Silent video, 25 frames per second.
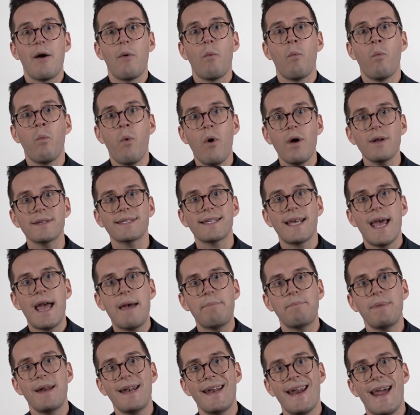What's
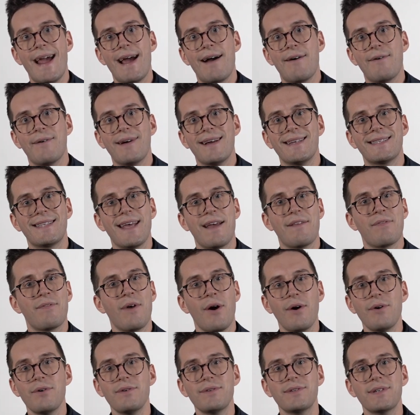happened now is that
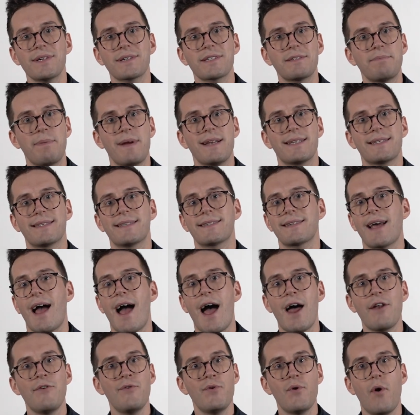those expenses
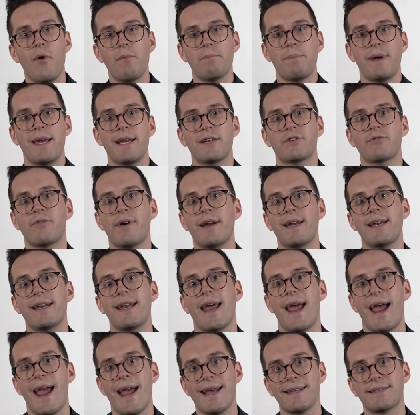are not being
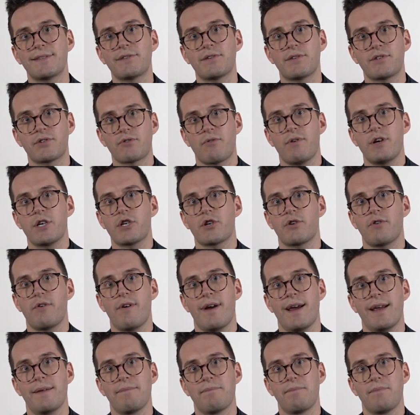treated as
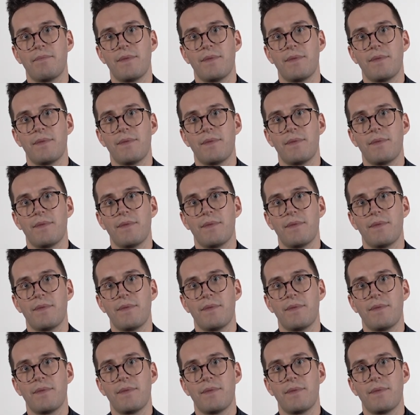discretionary.